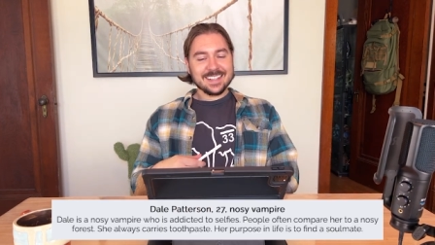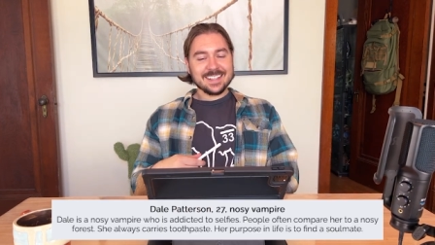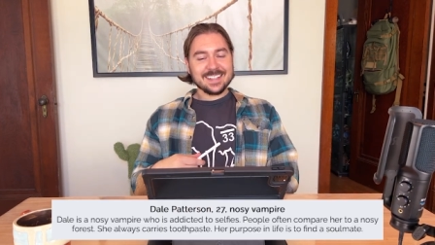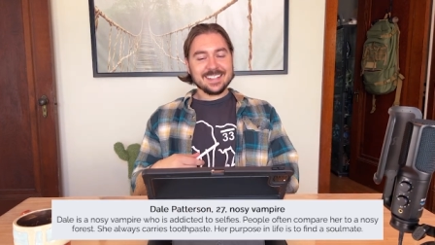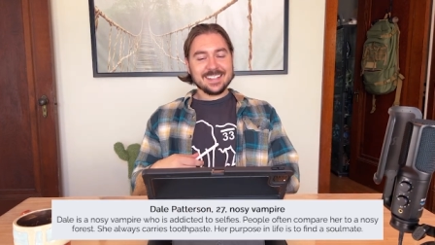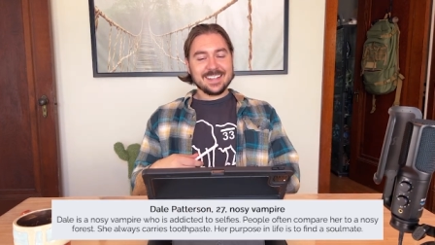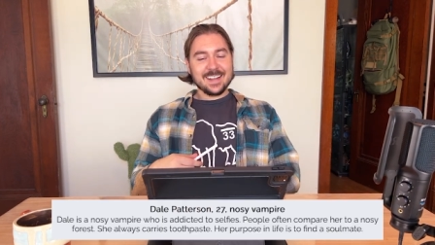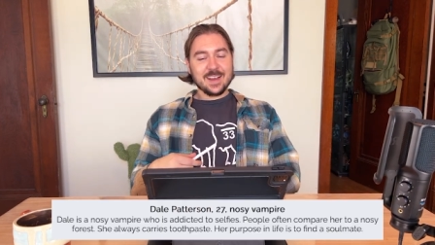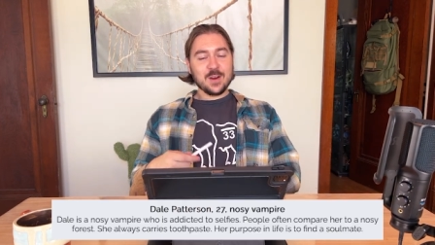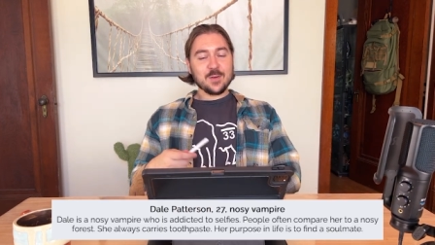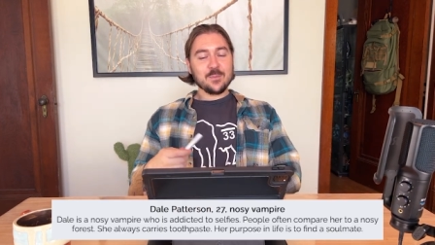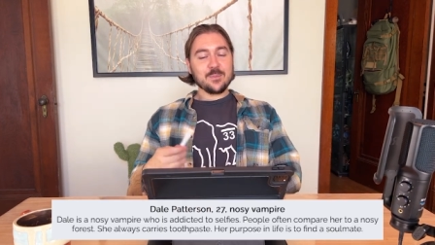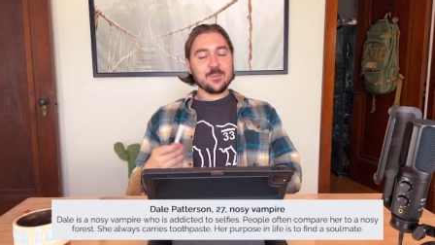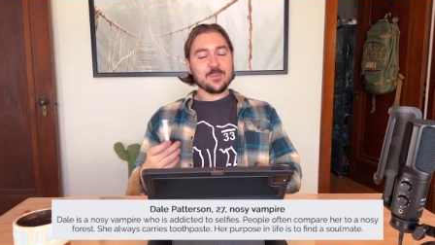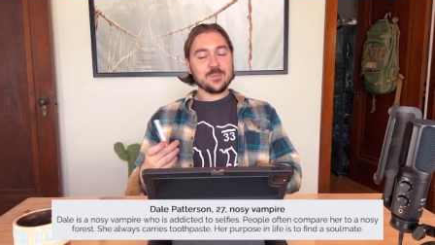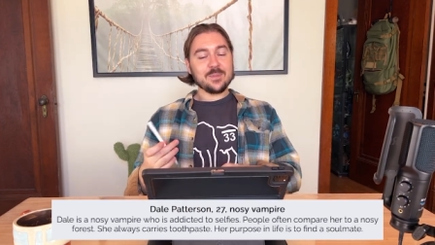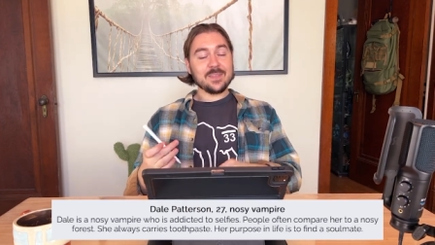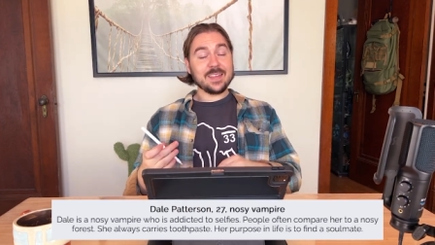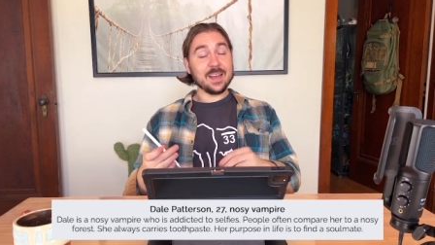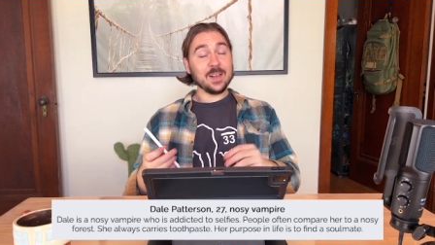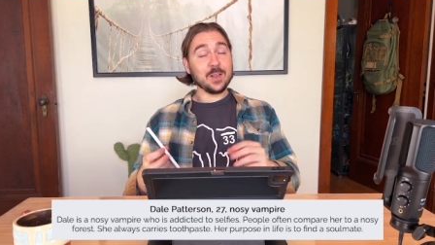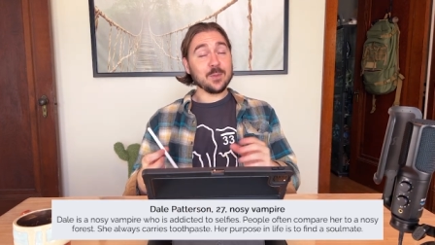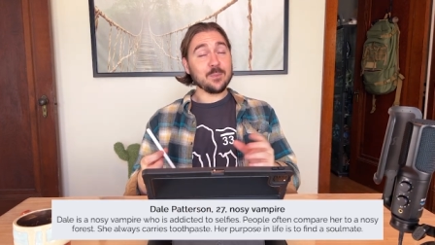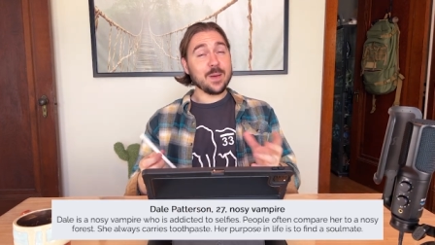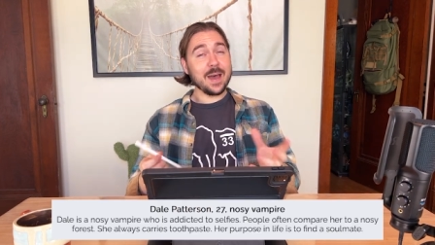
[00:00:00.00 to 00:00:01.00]

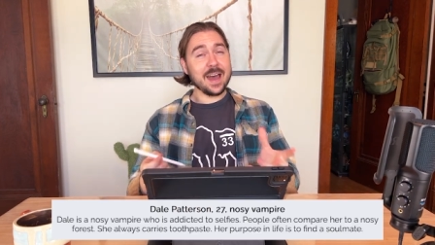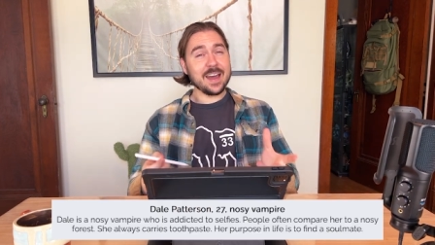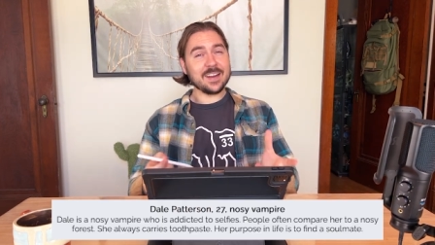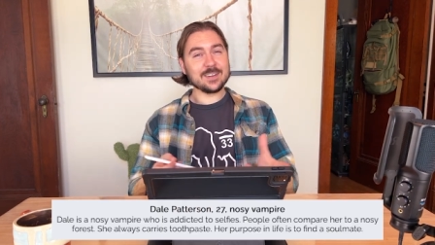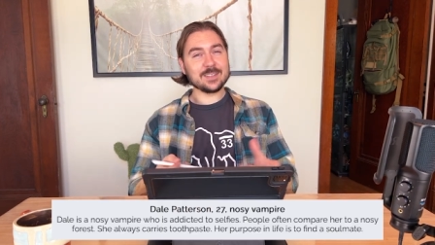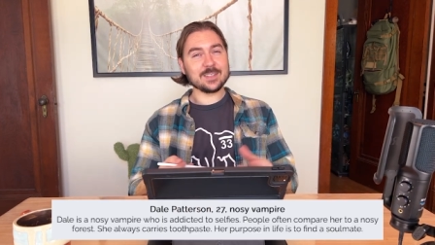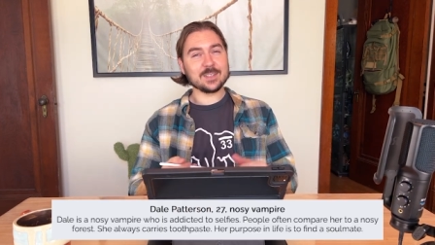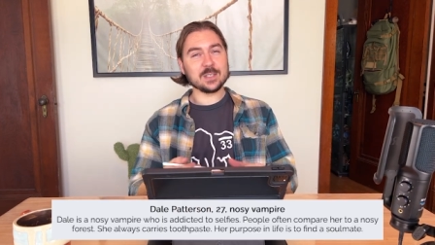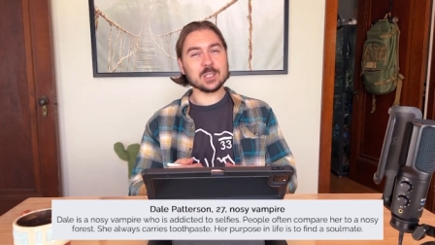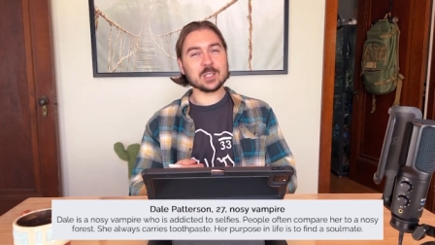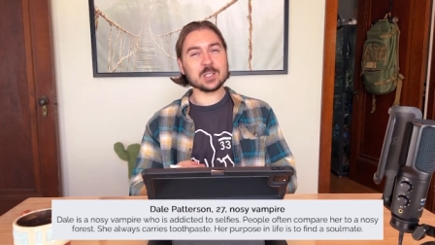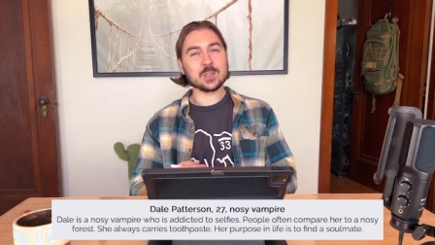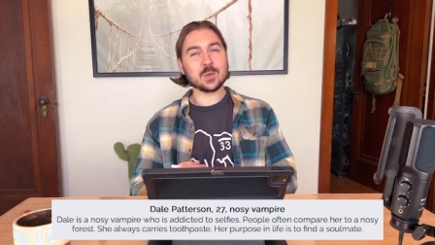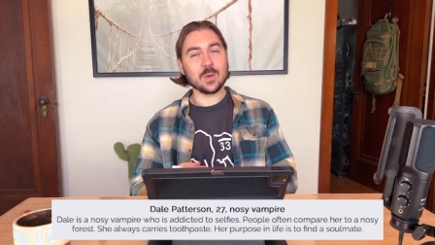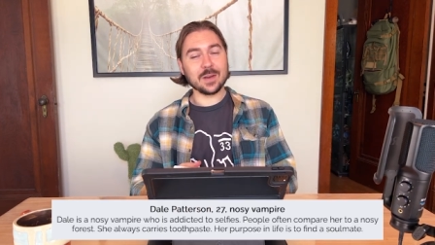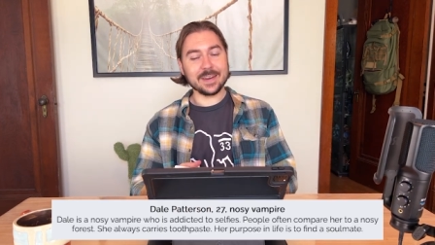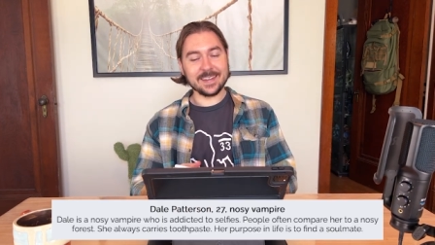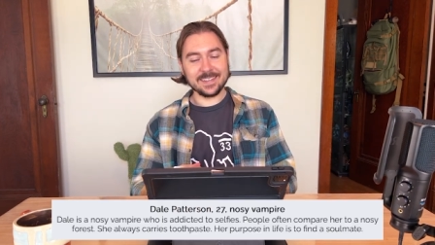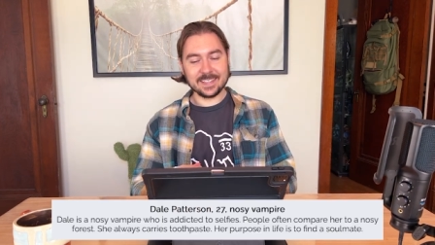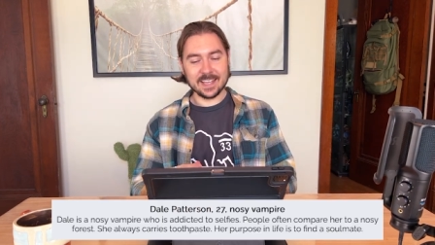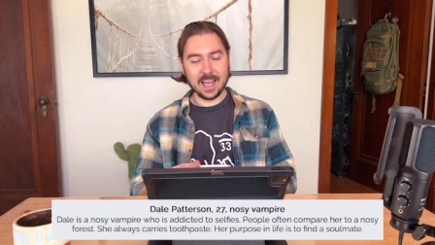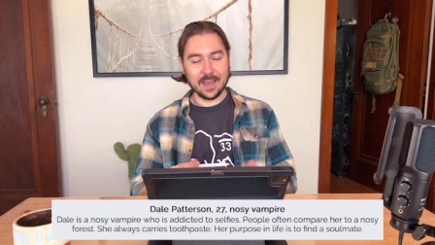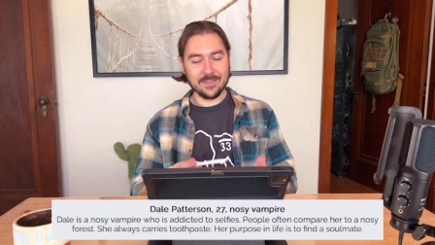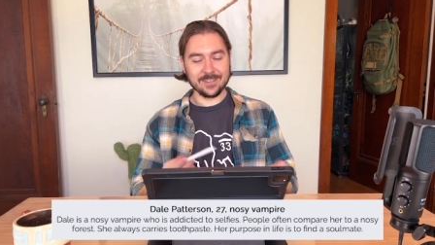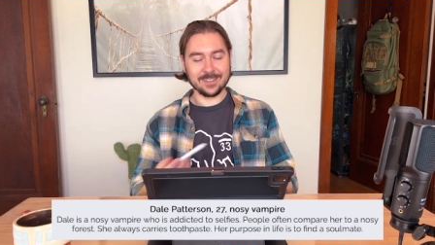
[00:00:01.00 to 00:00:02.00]
Dale Patterson is
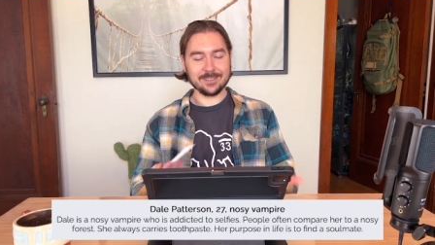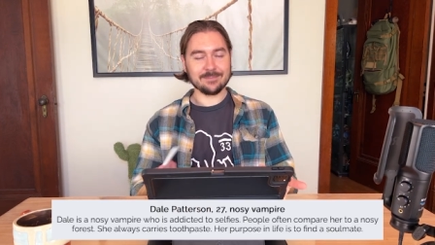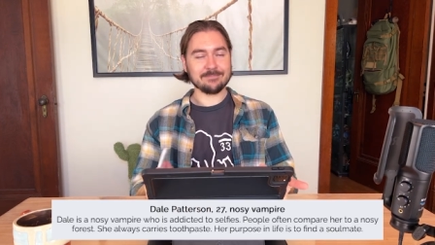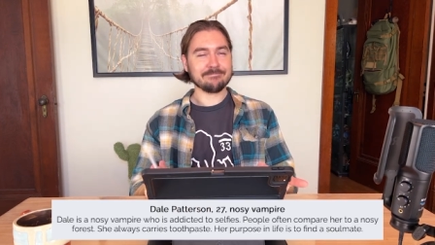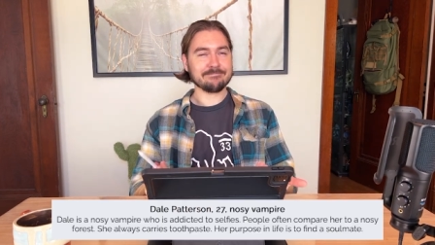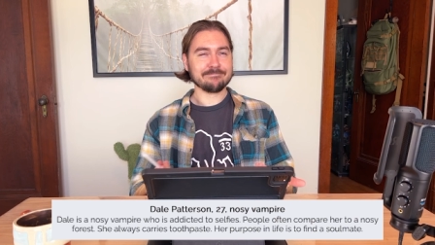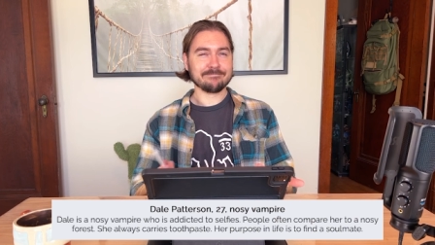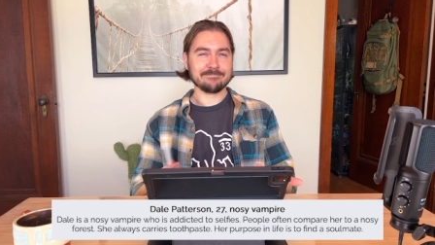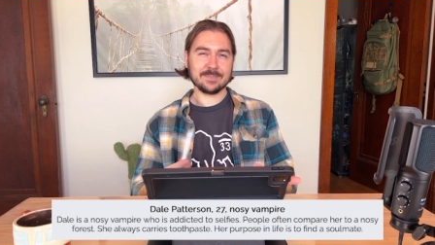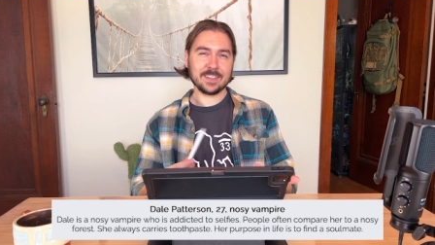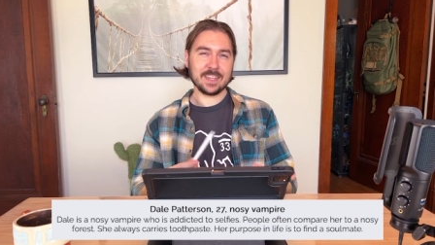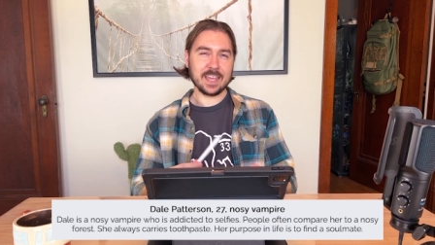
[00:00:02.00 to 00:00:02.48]
27,